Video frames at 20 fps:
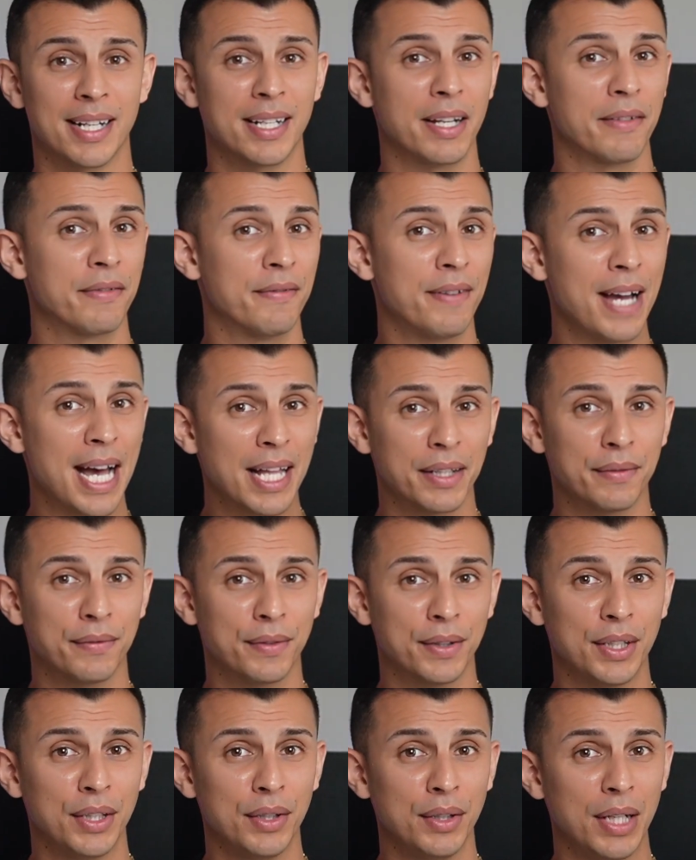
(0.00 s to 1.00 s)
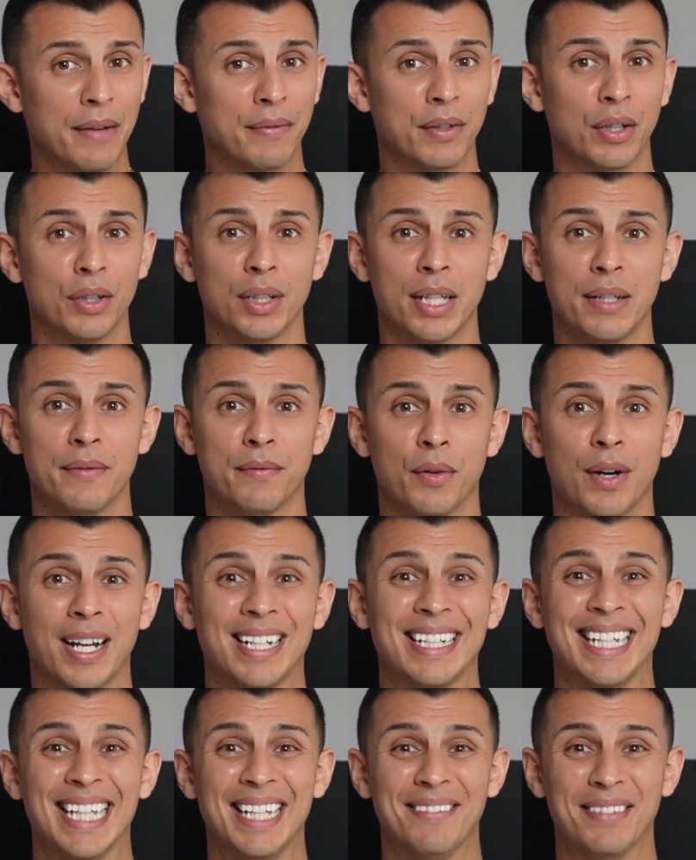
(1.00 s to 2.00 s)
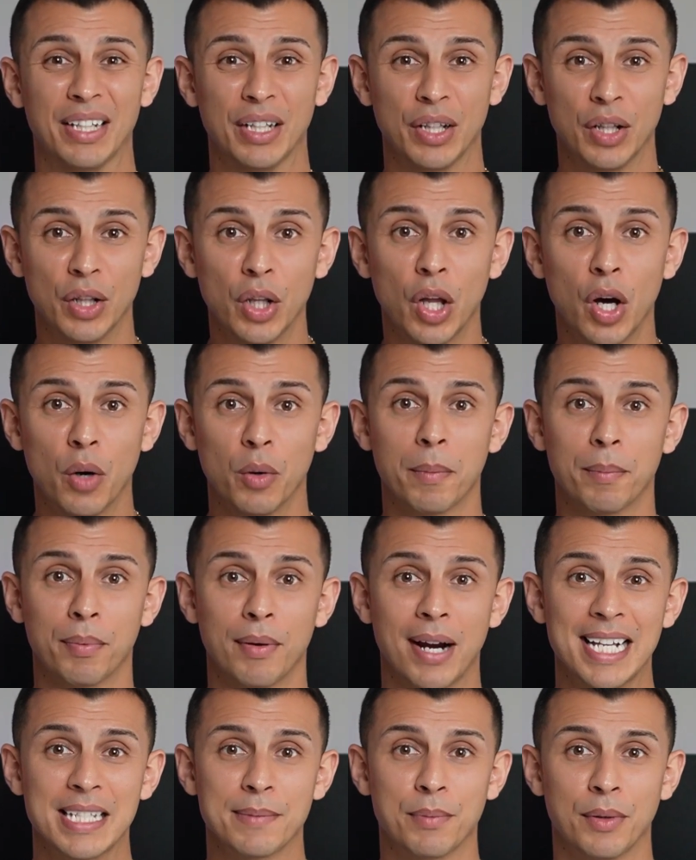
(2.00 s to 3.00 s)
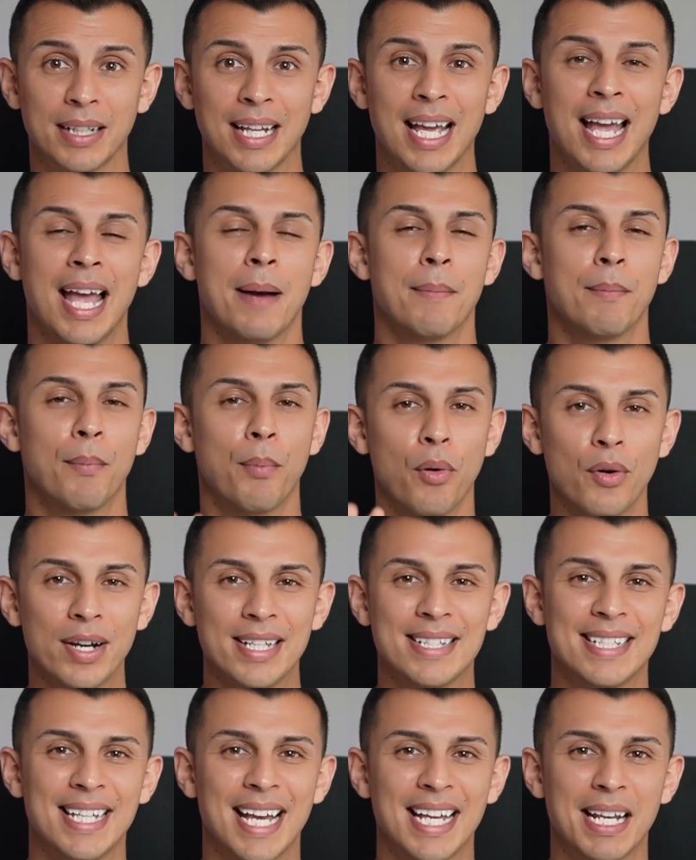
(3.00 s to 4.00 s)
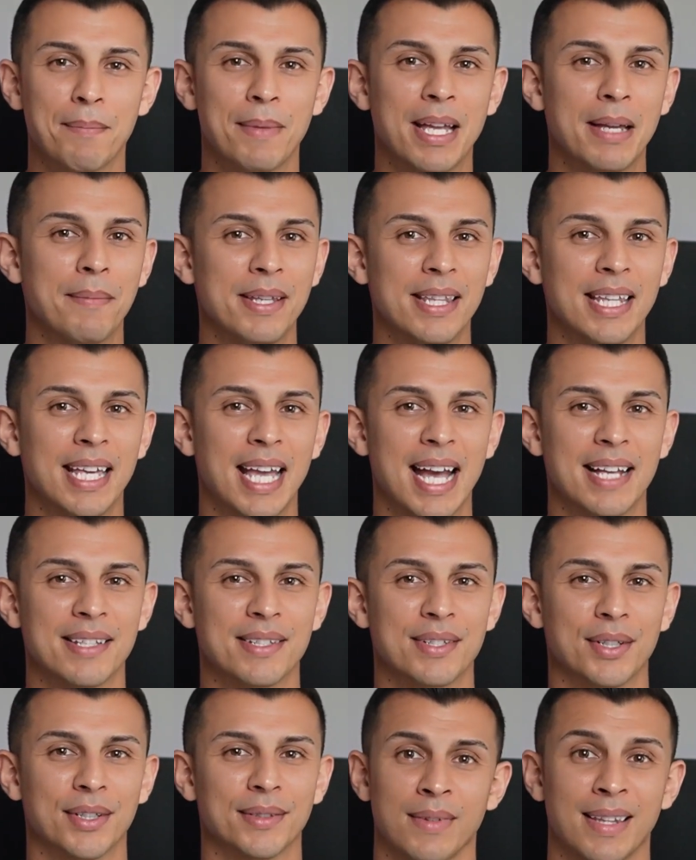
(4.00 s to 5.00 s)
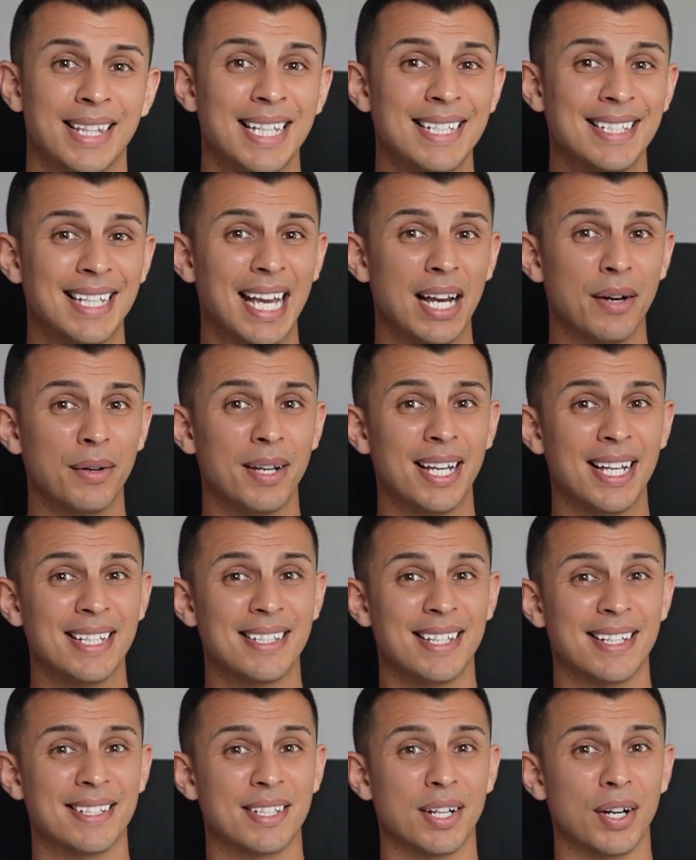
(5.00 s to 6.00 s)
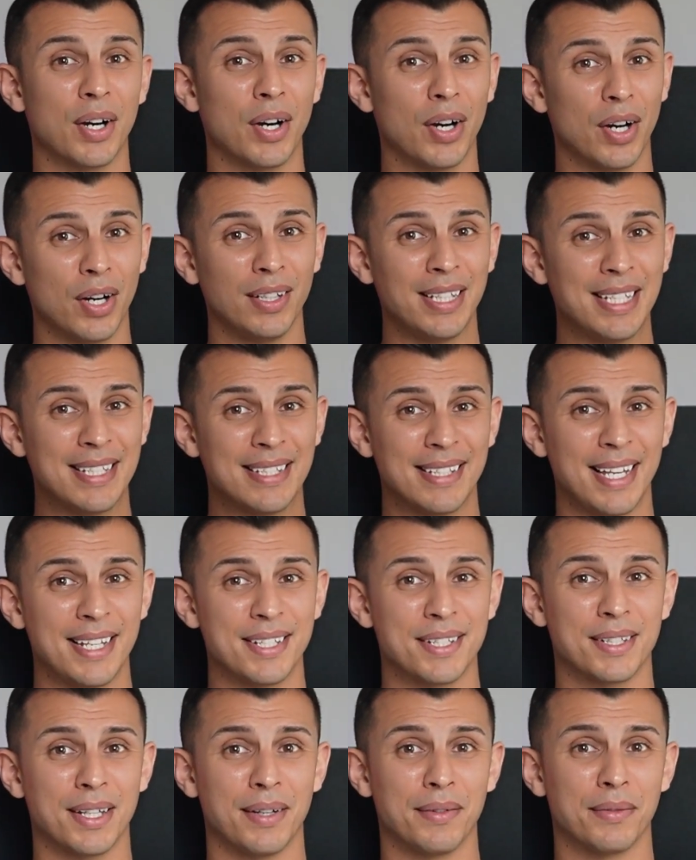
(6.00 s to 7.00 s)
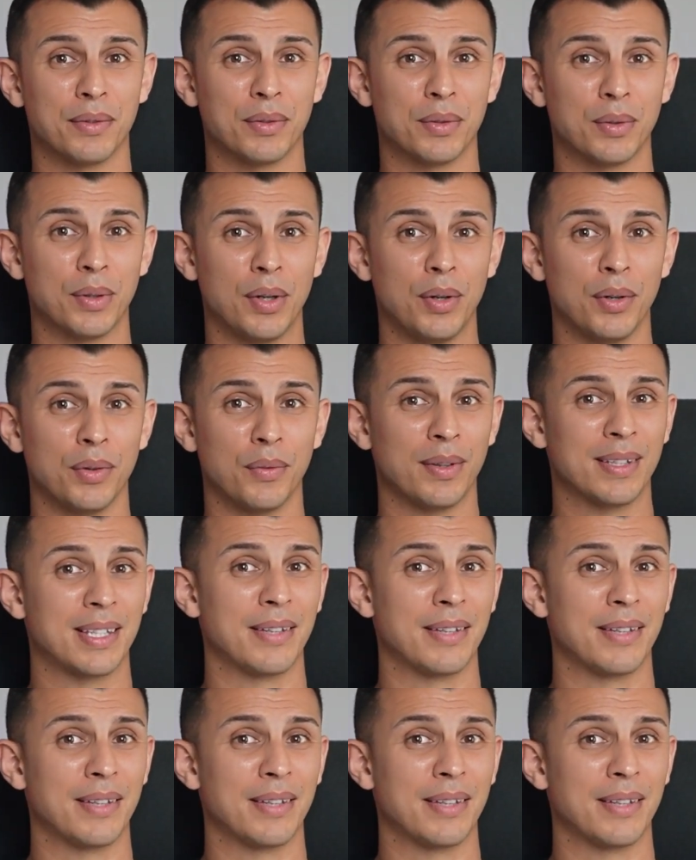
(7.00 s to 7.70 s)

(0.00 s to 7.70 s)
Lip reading: enough value for you, if you're looking for an even lower price point, Poinciana may be the answer. This area is in its early stages of growth with